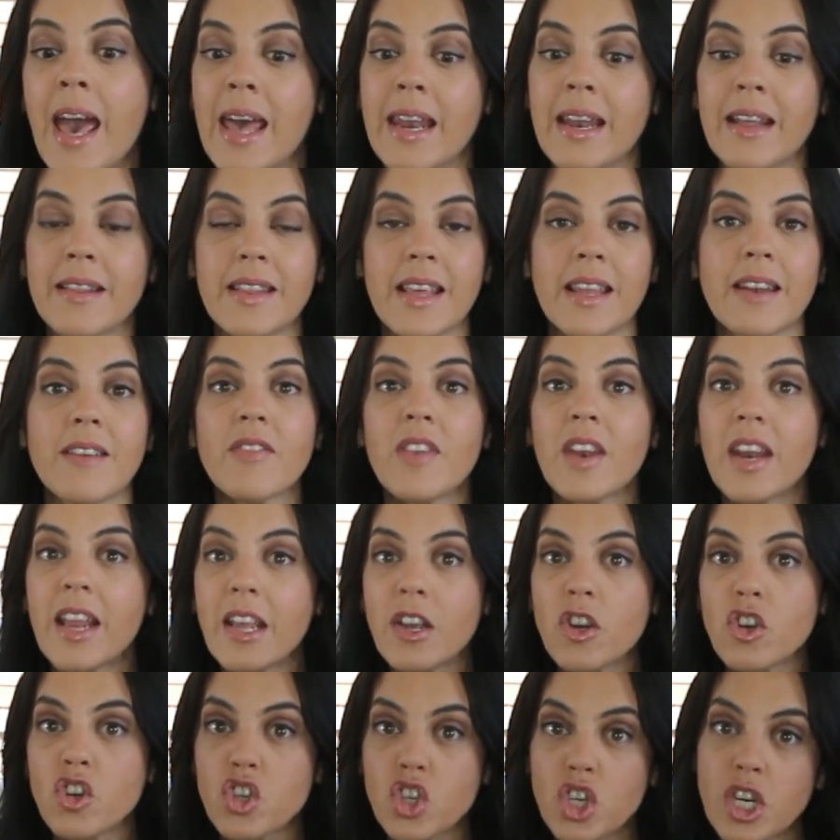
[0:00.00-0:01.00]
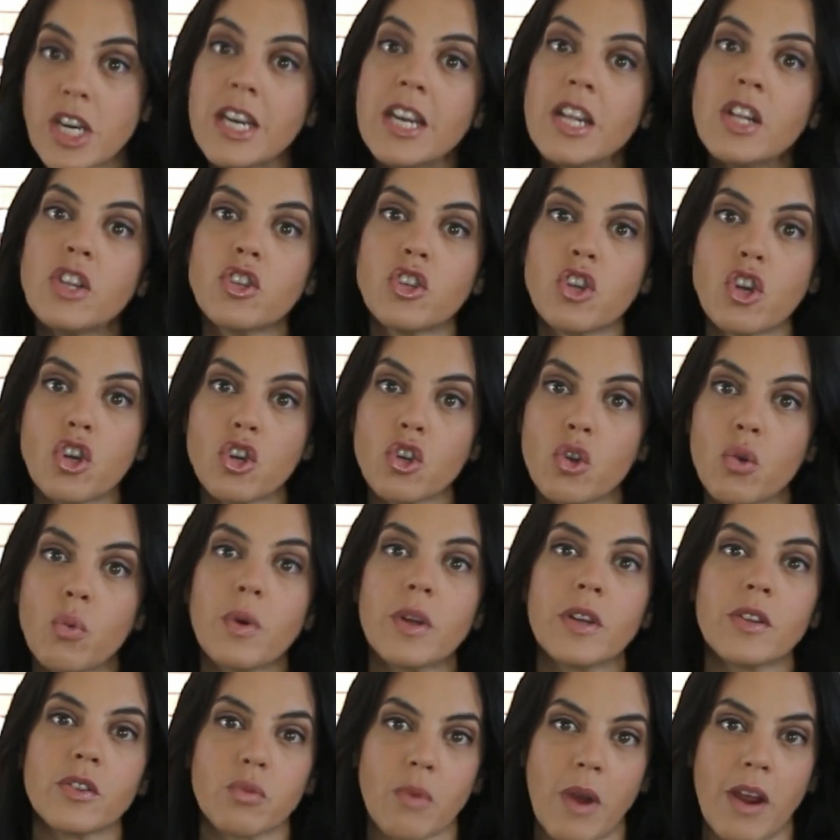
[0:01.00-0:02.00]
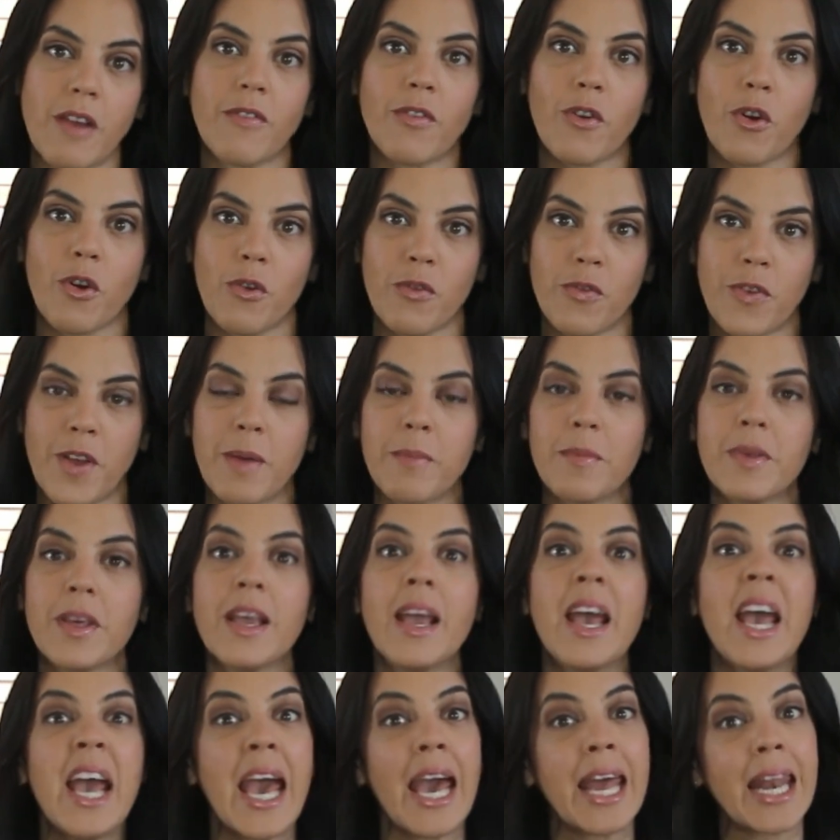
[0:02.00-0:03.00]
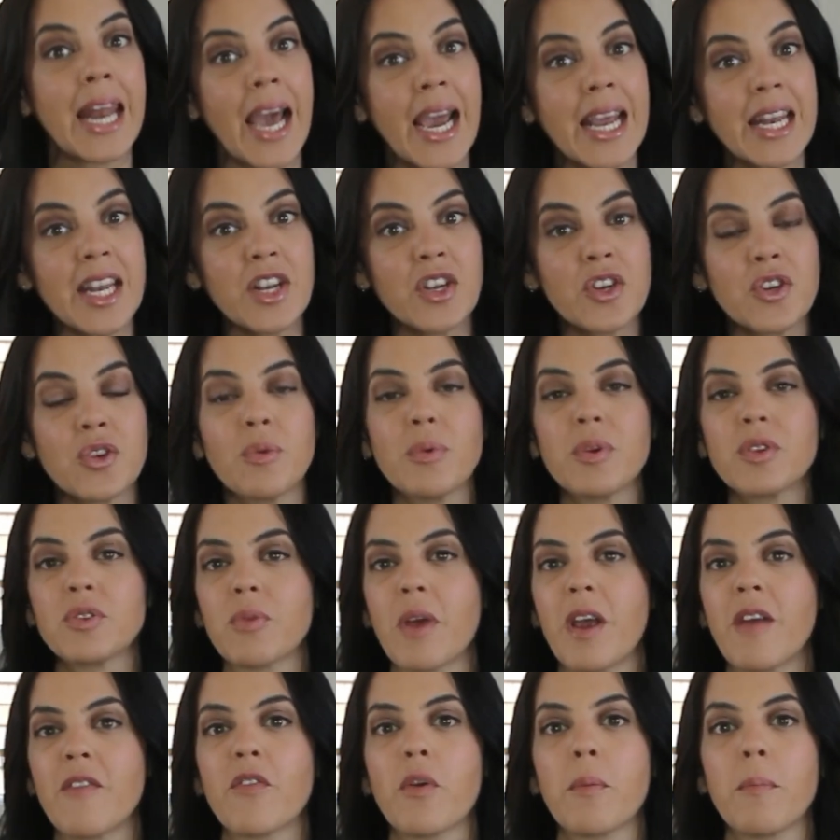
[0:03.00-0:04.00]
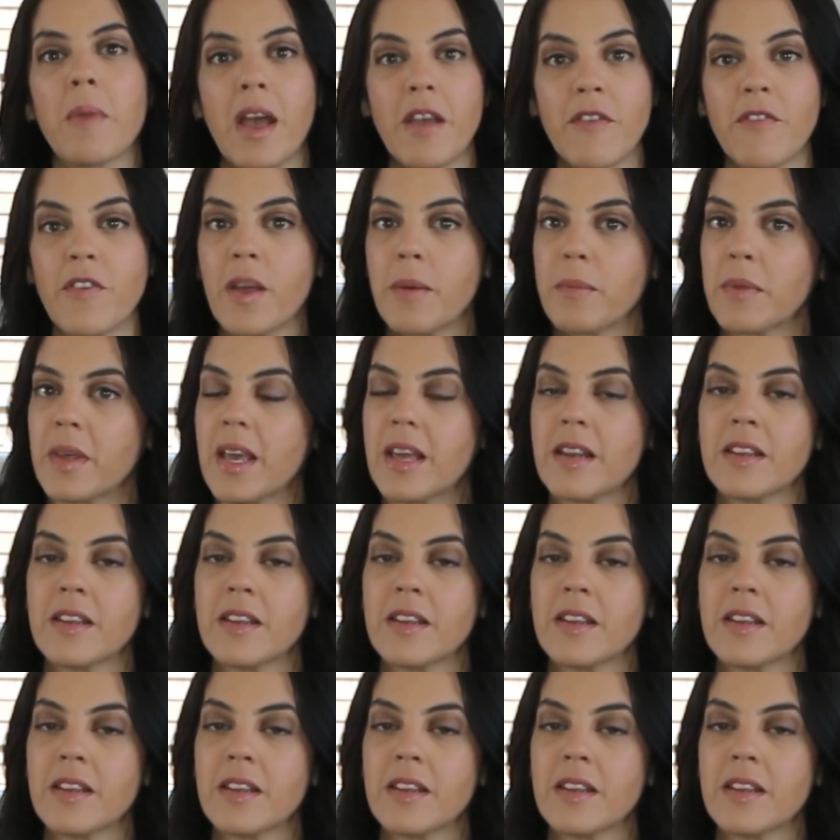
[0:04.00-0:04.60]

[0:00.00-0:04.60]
And at the end of the day, she needs to do what is right for her family, and I need to do what's right for my family.